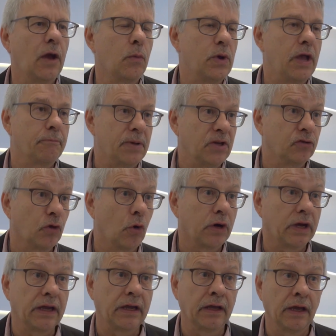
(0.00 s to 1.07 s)
we have been
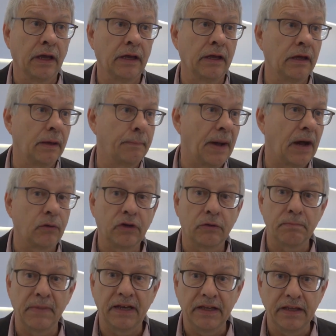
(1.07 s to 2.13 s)
talking about
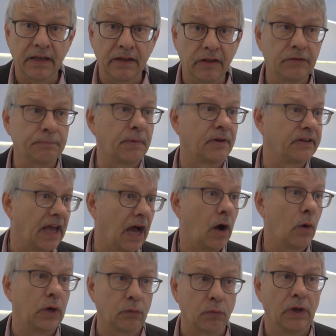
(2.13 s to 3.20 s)
it many years, but
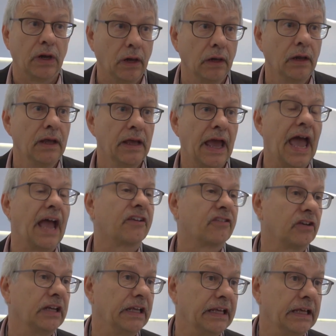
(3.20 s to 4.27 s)
now it will
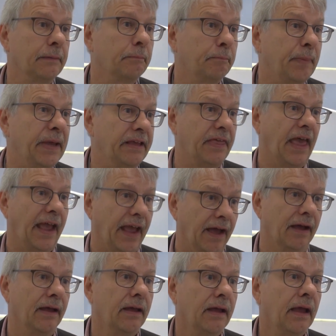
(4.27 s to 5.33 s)
actually be there.
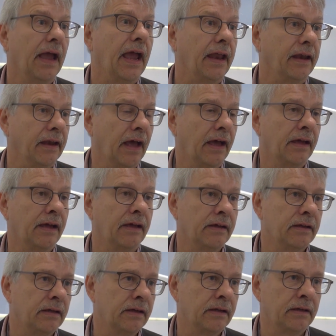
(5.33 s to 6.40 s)
And
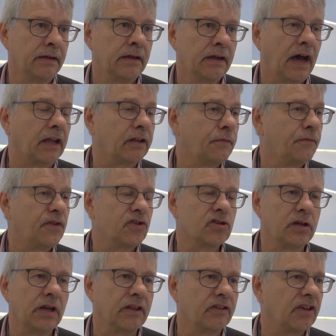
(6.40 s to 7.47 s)
uh,
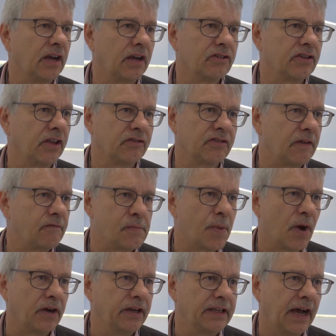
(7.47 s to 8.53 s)
artificial intelligence,
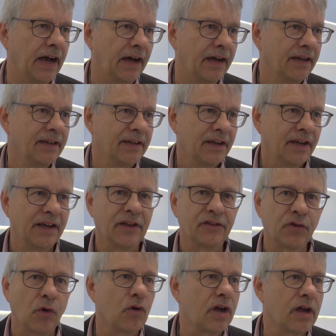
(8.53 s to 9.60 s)
everybody are uh,
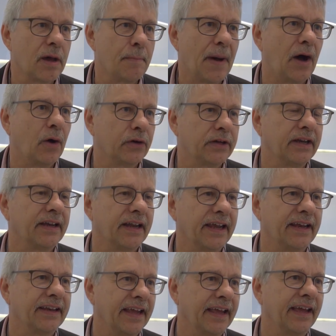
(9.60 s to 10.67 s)
talking about it,
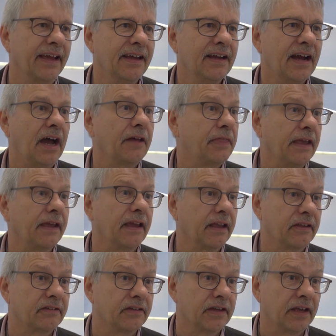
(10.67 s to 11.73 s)
and uh, I think
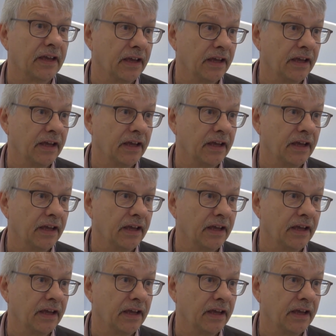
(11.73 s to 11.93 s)
it's